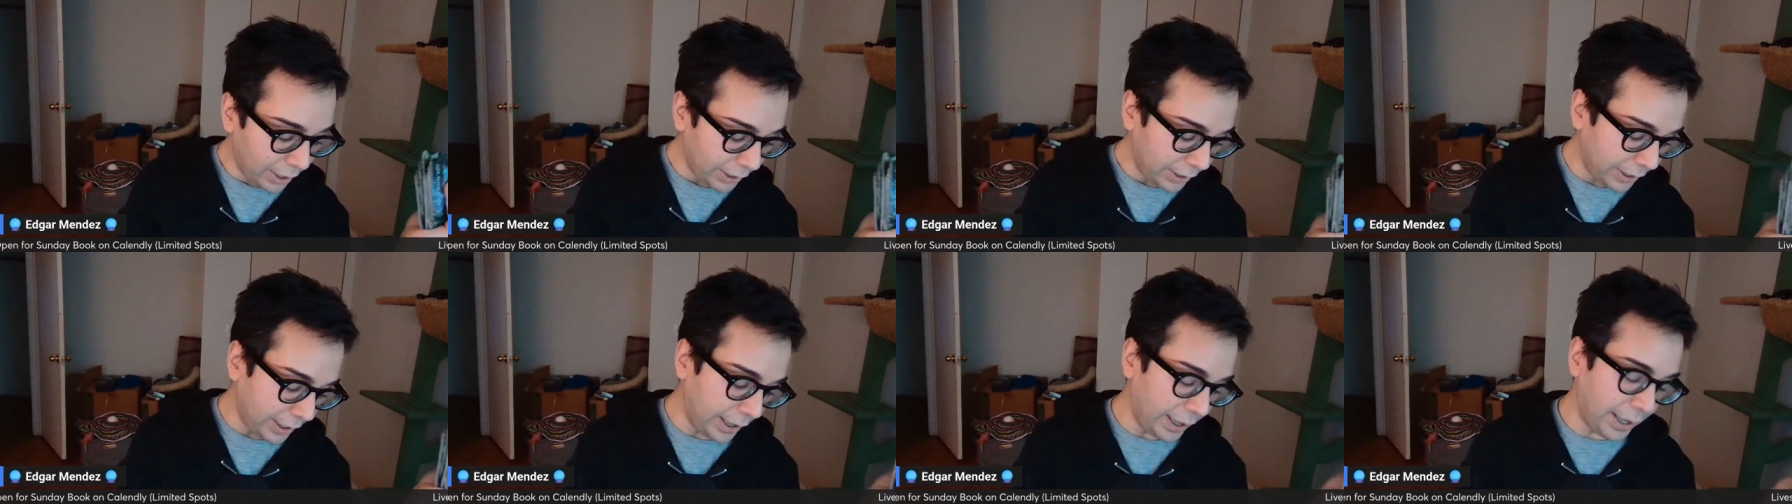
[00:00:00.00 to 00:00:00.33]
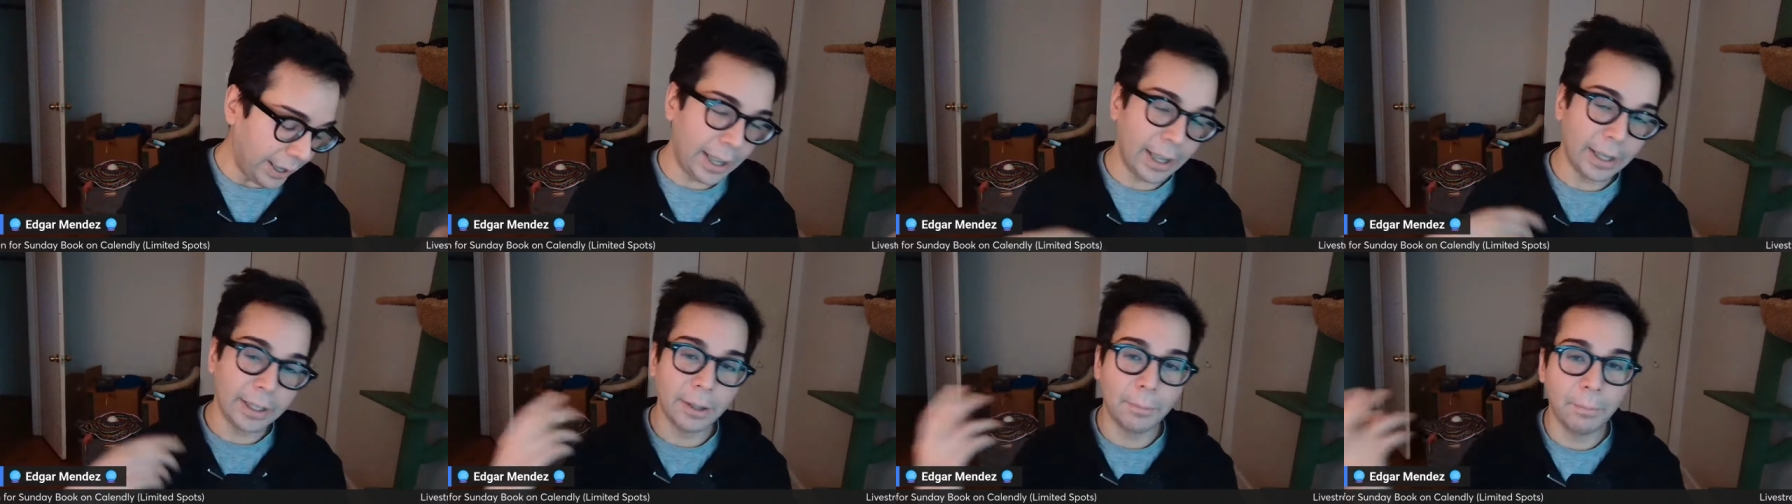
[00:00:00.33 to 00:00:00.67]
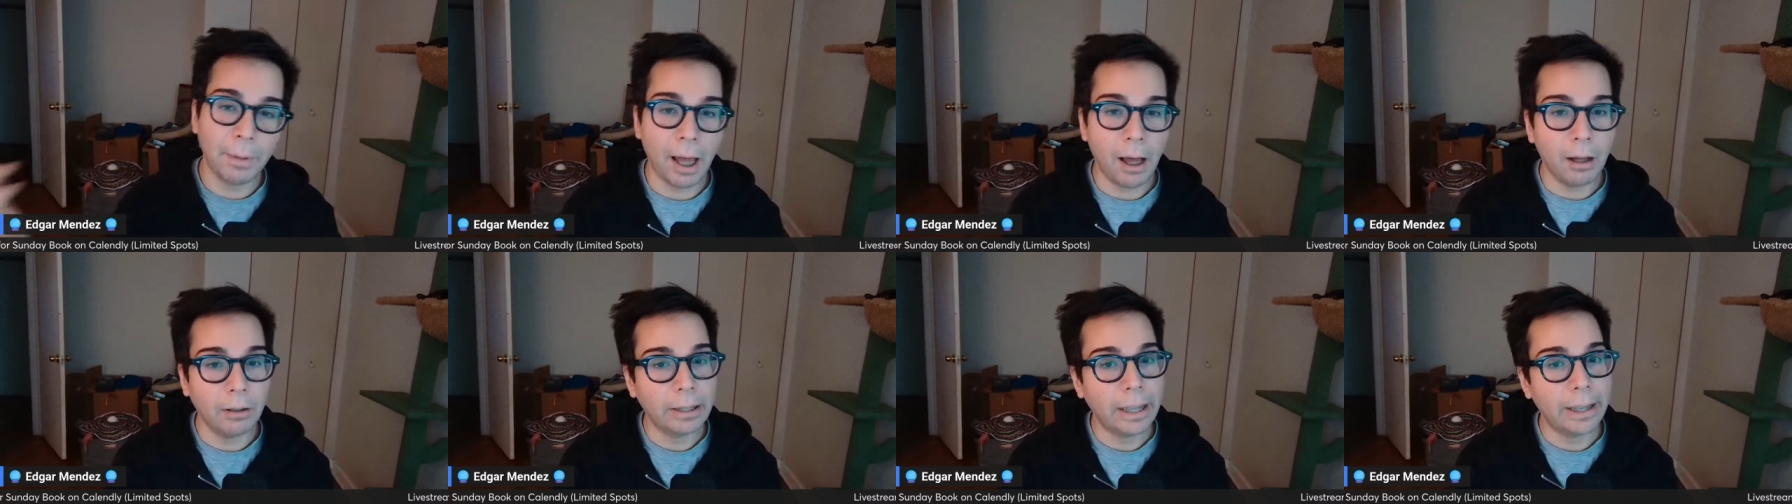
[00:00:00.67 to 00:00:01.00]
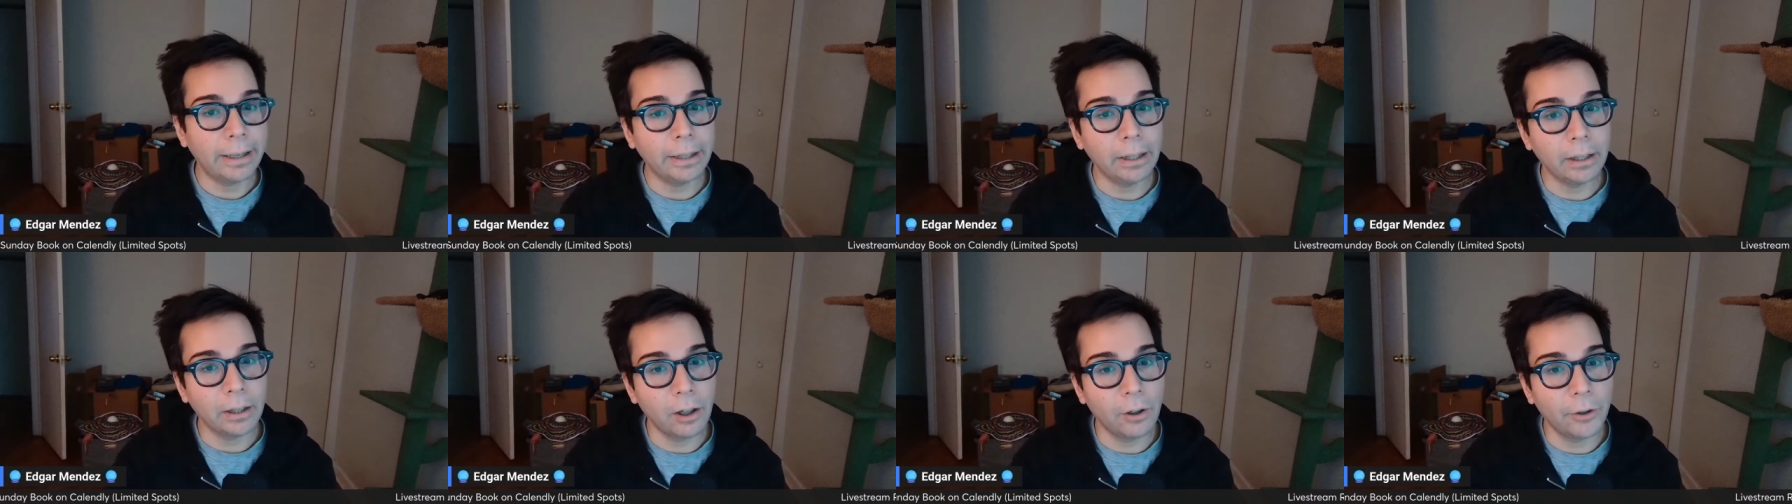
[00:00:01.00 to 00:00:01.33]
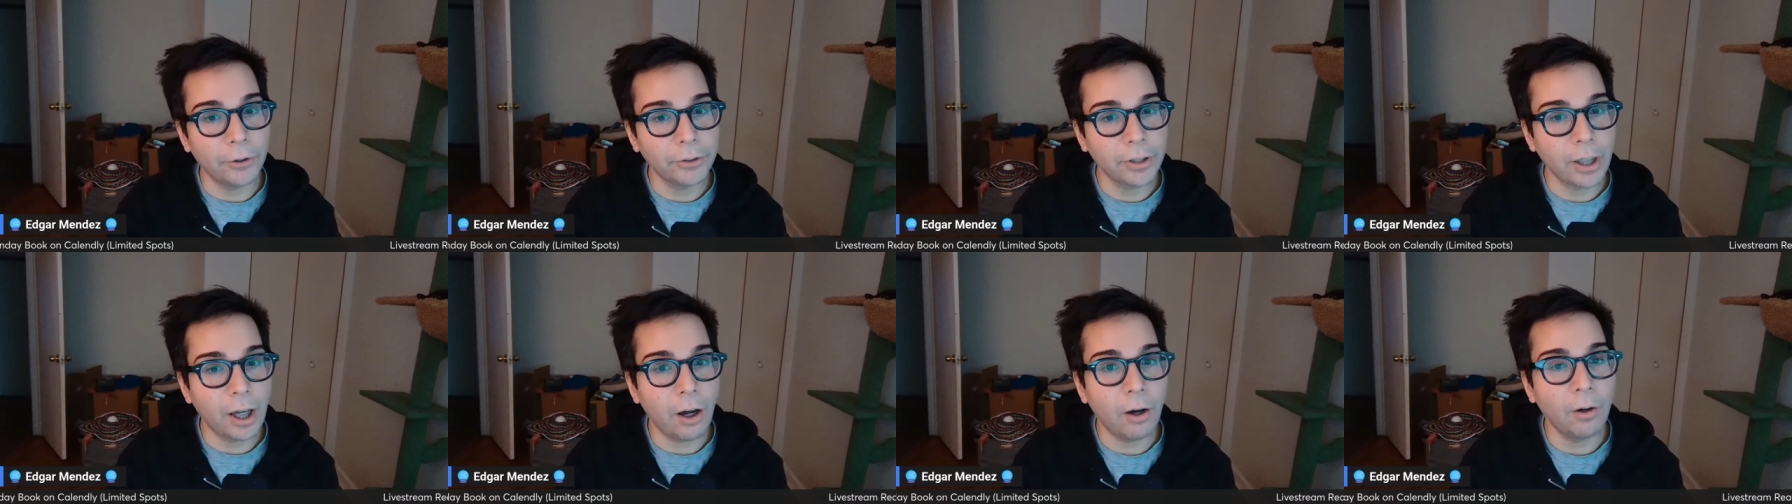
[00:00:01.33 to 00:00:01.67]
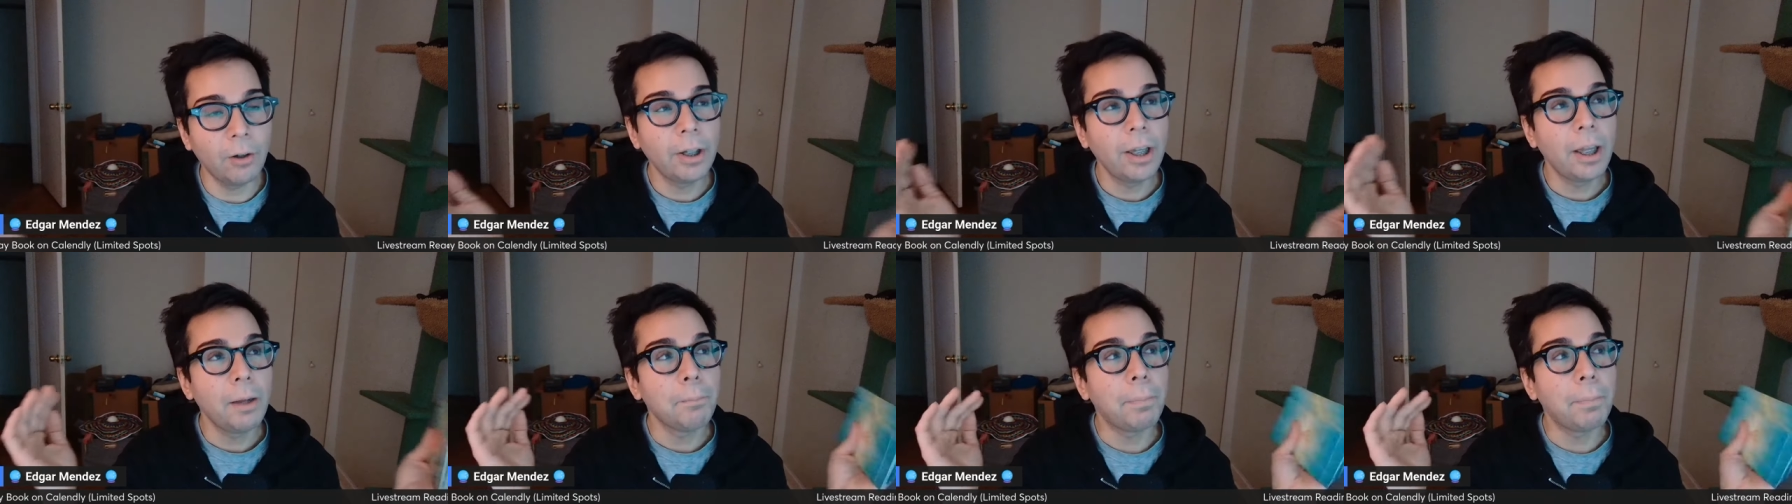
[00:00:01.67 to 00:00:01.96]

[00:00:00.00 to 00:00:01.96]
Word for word: It is about letting go though,